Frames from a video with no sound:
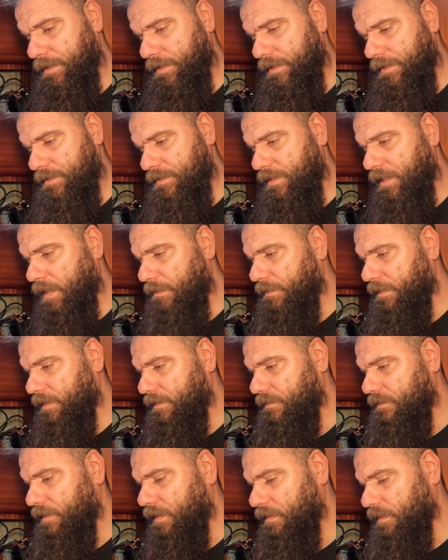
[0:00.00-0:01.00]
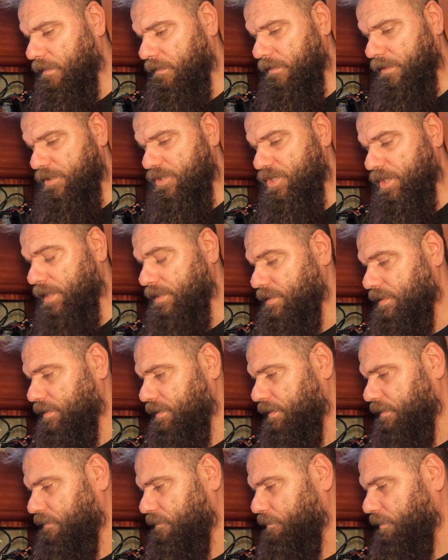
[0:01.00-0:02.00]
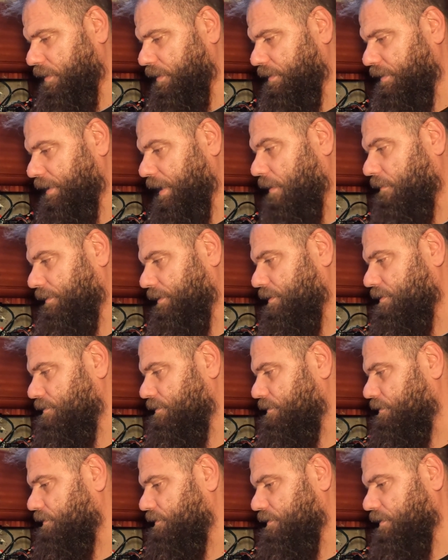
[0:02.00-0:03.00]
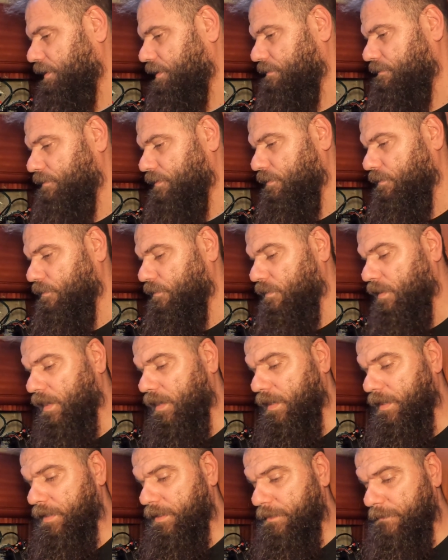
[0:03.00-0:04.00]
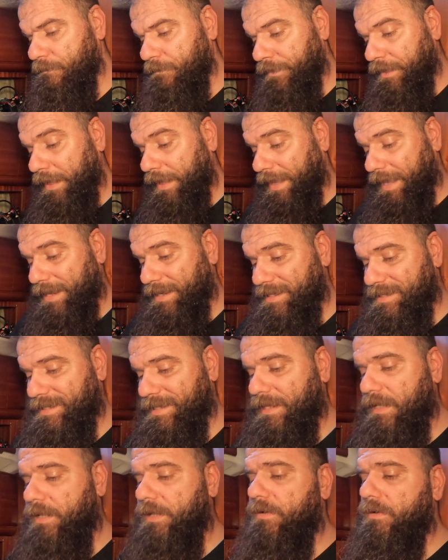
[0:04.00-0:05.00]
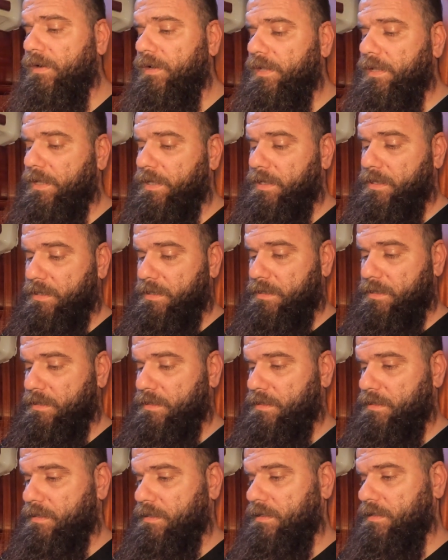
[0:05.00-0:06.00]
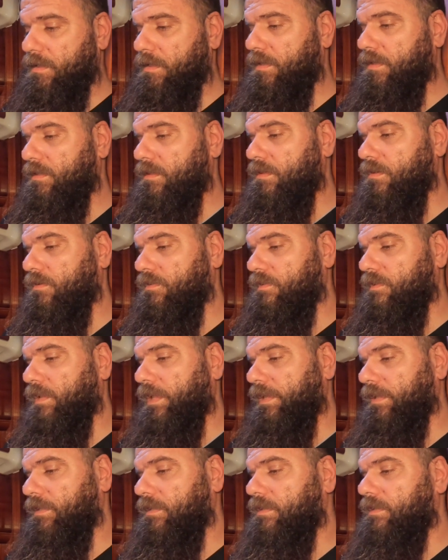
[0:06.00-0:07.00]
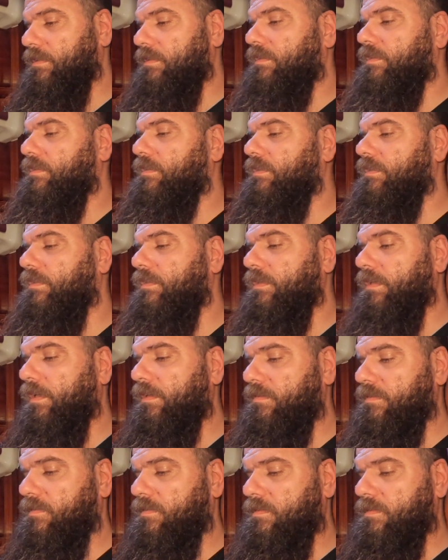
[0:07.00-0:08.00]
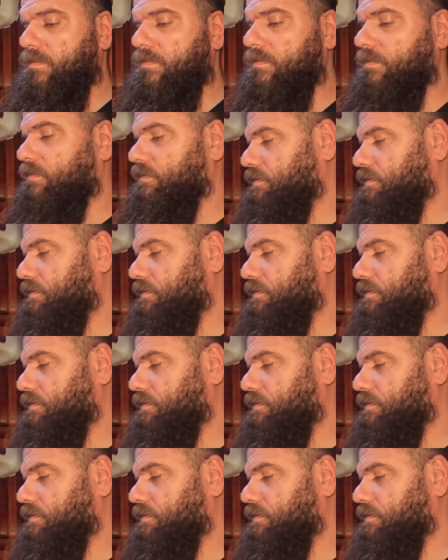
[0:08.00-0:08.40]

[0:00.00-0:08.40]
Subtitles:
It's not only changing this, but now I need to understand why. And it's clearly goes like this.